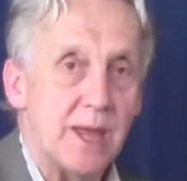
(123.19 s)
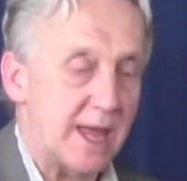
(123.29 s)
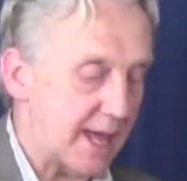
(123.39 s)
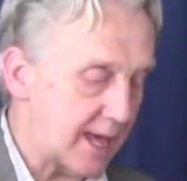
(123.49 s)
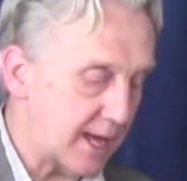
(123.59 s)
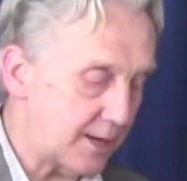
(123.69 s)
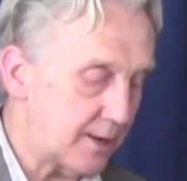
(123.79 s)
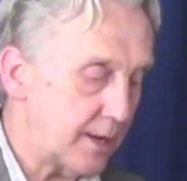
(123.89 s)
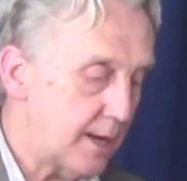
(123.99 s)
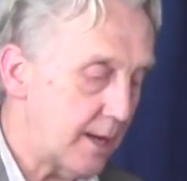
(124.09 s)

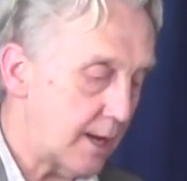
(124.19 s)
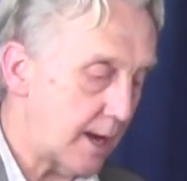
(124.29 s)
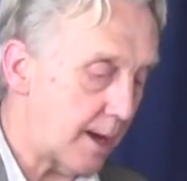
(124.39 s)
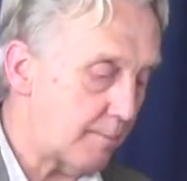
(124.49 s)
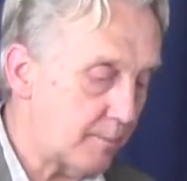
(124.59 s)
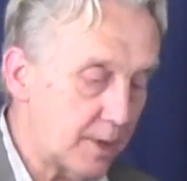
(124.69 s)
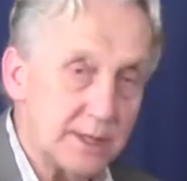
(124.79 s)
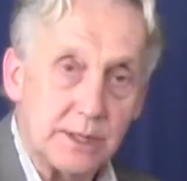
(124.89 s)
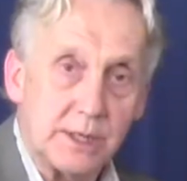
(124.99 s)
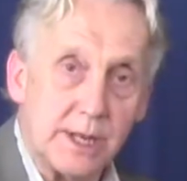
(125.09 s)
and
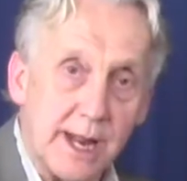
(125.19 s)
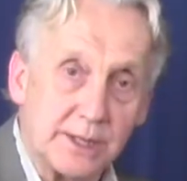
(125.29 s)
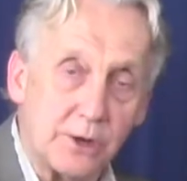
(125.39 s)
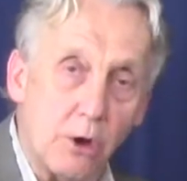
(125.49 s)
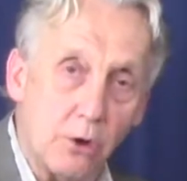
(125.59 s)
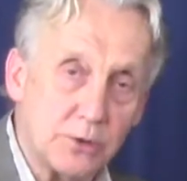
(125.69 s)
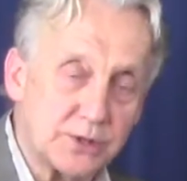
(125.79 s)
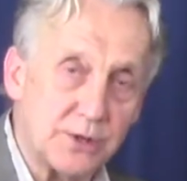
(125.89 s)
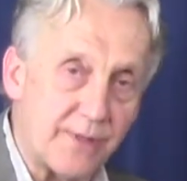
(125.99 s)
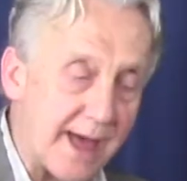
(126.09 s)
connect a
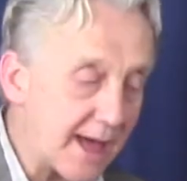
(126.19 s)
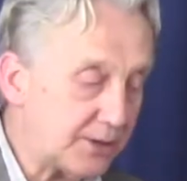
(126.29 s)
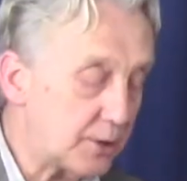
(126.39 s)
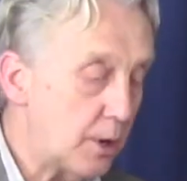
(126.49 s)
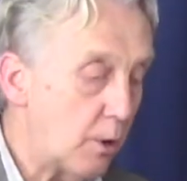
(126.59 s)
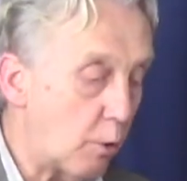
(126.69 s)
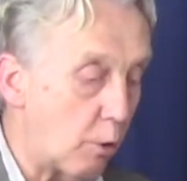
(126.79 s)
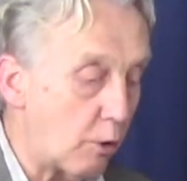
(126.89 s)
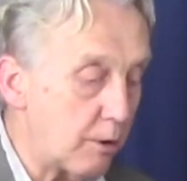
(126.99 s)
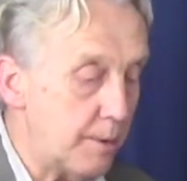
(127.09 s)
hose to that,
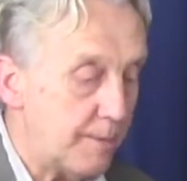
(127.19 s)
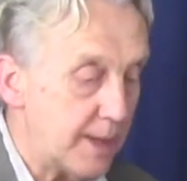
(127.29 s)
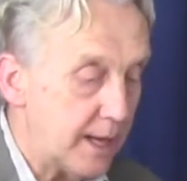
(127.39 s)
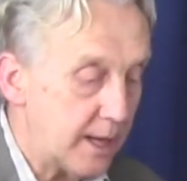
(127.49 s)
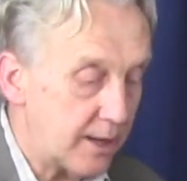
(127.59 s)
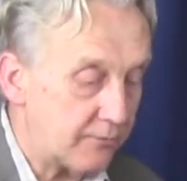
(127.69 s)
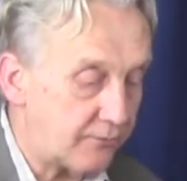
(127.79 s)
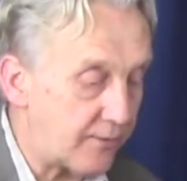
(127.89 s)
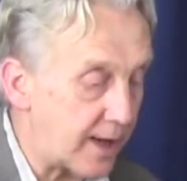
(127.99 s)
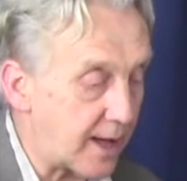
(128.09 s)
or
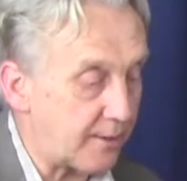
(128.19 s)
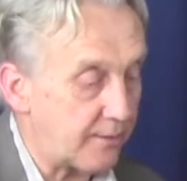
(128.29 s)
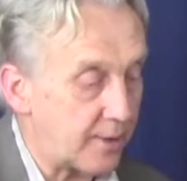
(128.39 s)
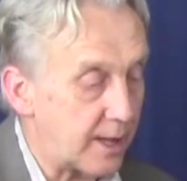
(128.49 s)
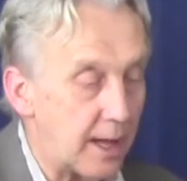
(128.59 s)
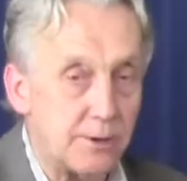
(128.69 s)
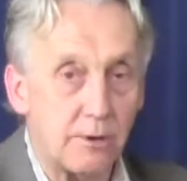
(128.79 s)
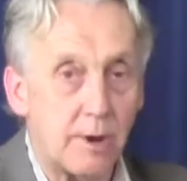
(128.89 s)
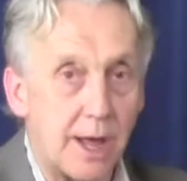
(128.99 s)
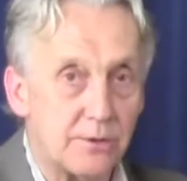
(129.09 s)
if
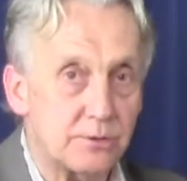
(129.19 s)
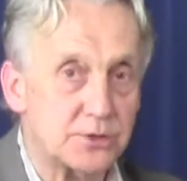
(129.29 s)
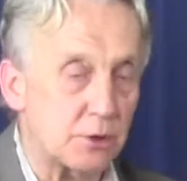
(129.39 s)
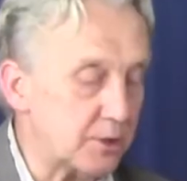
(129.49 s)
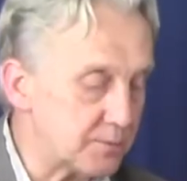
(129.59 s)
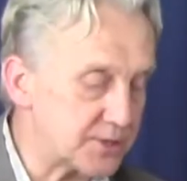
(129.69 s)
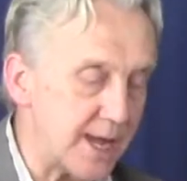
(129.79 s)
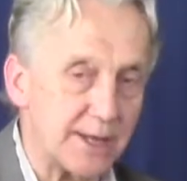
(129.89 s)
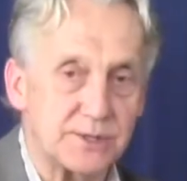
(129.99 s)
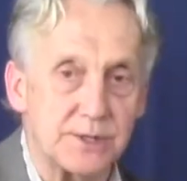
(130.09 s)
under other
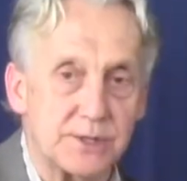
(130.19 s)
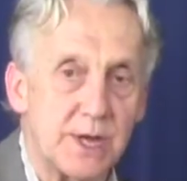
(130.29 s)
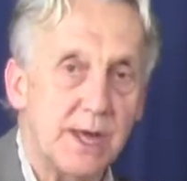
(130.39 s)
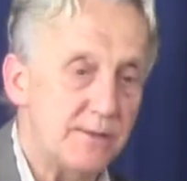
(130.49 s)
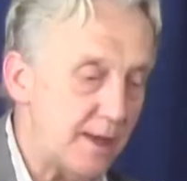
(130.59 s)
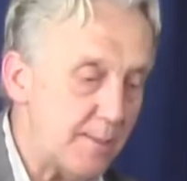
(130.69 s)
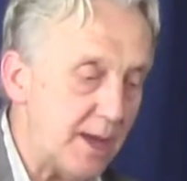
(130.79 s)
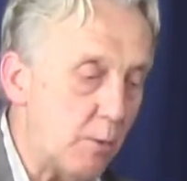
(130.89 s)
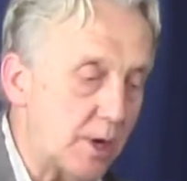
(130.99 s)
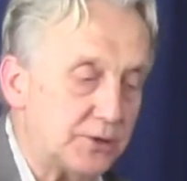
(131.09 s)
circumstances they
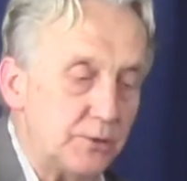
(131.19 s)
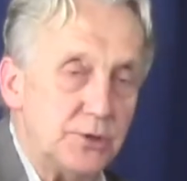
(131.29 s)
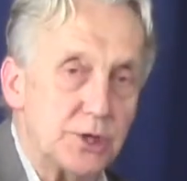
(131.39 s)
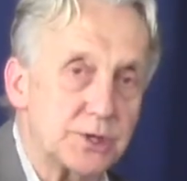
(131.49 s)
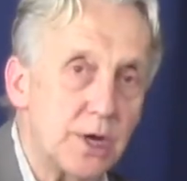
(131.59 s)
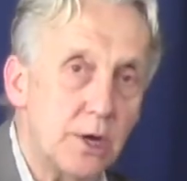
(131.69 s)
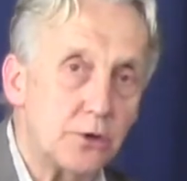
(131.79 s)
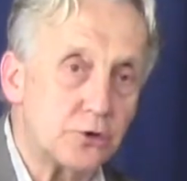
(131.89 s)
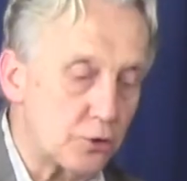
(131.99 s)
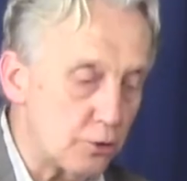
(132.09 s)
may want to just
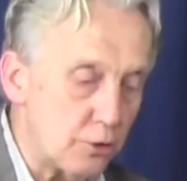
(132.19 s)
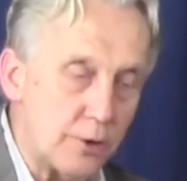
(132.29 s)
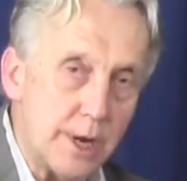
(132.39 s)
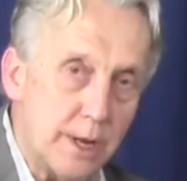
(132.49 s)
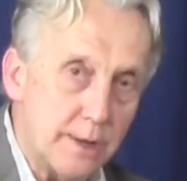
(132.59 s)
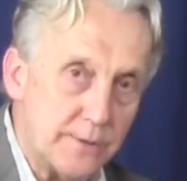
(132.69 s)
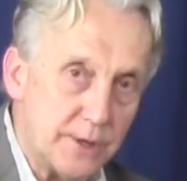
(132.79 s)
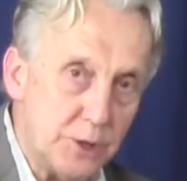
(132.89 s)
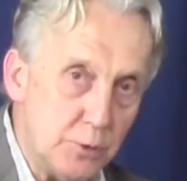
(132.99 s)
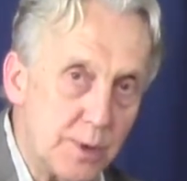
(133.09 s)
turn
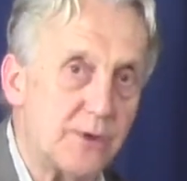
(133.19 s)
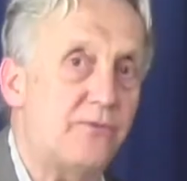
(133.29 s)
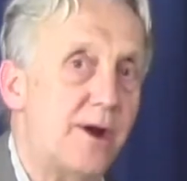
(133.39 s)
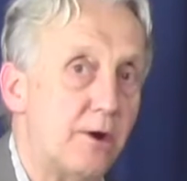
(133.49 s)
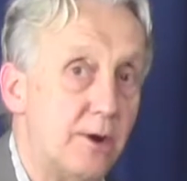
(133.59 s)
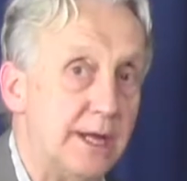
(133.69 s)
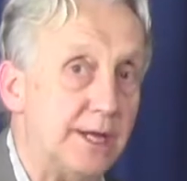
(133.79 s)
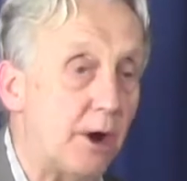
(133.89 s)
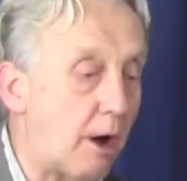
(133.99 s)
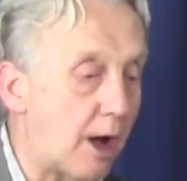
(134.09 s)
the humidifier
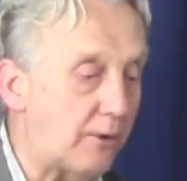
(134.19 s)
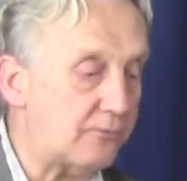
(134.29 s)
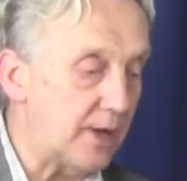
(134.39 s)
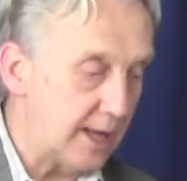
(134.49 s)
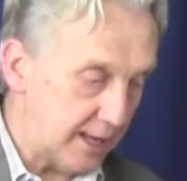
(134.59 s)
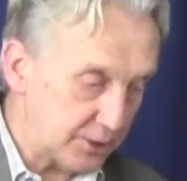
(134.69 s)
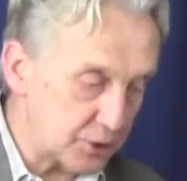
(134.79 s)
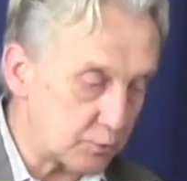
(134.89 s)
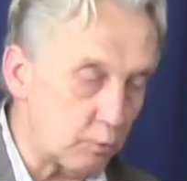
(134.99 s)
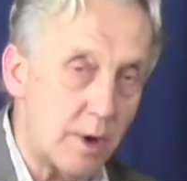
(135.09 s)
heat off and
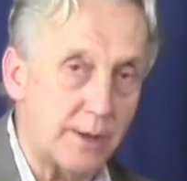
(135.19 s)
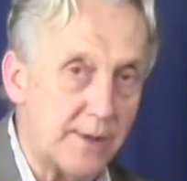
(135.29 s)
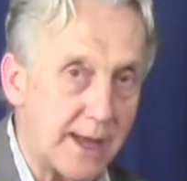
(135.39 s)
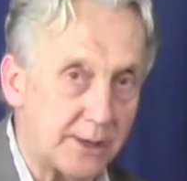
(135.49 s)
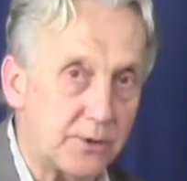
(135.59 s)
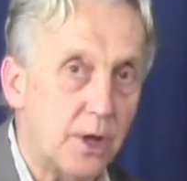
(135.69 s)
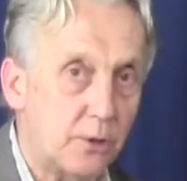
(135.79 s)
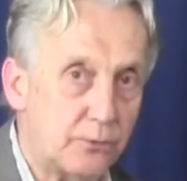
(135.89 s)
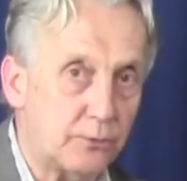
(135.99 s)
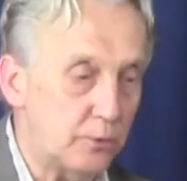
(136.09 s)
just run that
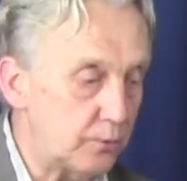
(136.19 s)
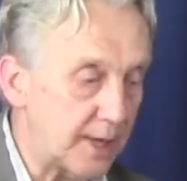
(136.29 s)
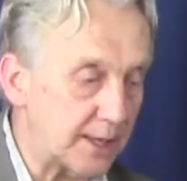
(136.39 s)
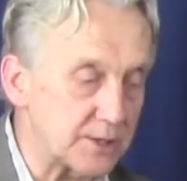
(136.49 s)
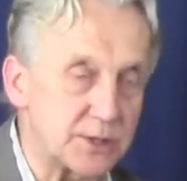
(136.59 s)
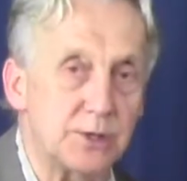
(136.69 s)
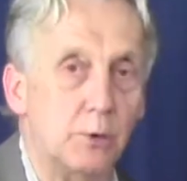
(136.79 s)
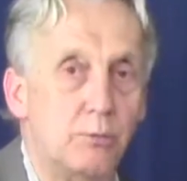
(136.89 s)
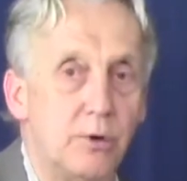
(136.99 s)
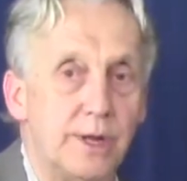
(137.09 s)
through. They can
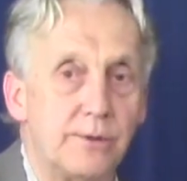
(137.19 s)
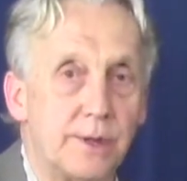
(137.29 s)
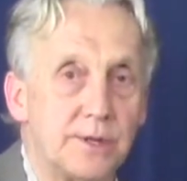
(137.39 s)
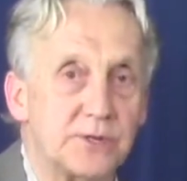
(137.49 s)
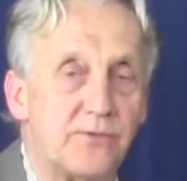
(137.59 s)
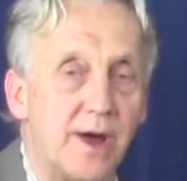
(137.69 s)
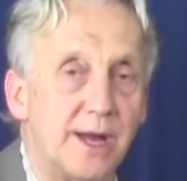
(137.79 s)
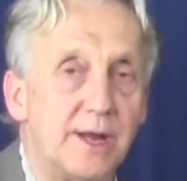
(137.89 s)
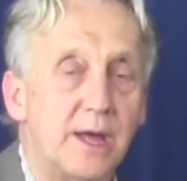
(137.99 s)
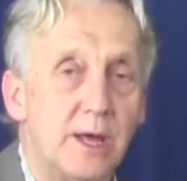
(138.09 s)
still breathe on this
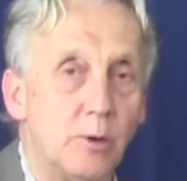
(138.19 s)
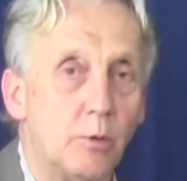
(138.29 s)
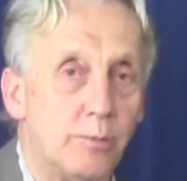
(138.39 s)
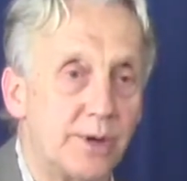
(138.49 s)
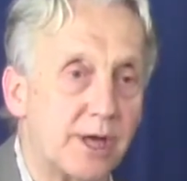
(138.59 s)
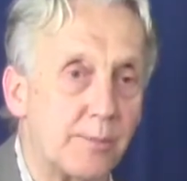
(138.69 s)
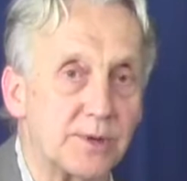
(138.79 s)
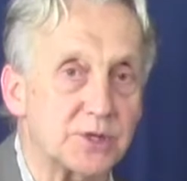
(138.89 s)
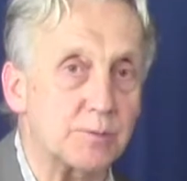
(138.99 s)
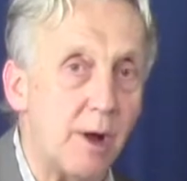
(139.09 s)
fine. It will pick up
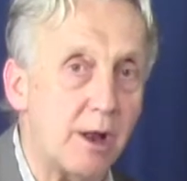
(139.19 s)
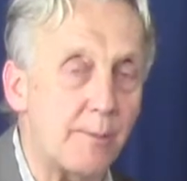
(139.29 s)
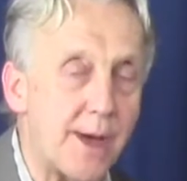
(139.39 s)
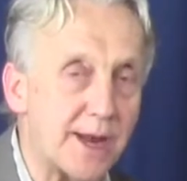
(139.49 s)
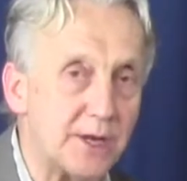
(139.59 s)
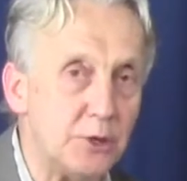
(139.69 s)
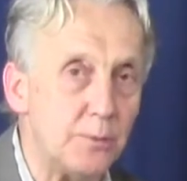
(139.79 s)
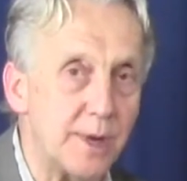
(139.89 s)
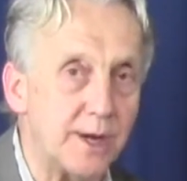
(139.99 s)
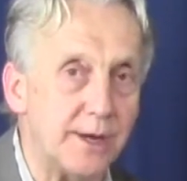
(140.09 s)
a small amount of
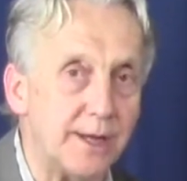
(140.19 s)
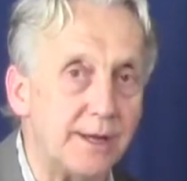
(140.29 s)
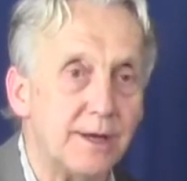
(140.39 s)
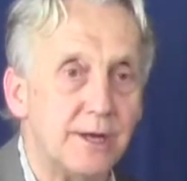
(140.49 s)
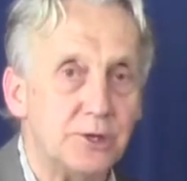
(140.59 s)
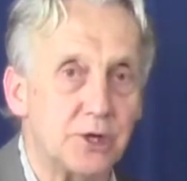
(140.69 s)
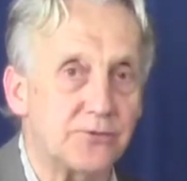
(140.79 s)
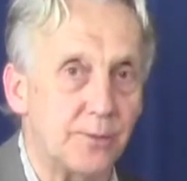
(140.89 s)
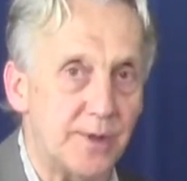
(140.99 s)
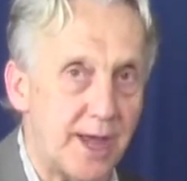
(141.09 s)
humidity
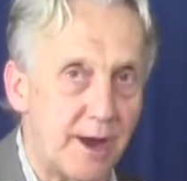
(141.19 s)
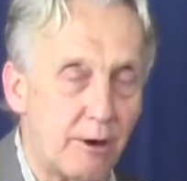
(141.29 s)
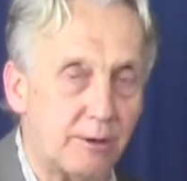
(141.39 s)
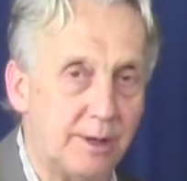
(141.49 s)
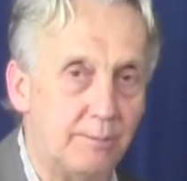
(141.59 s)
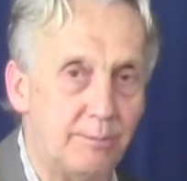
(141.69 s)
just from the air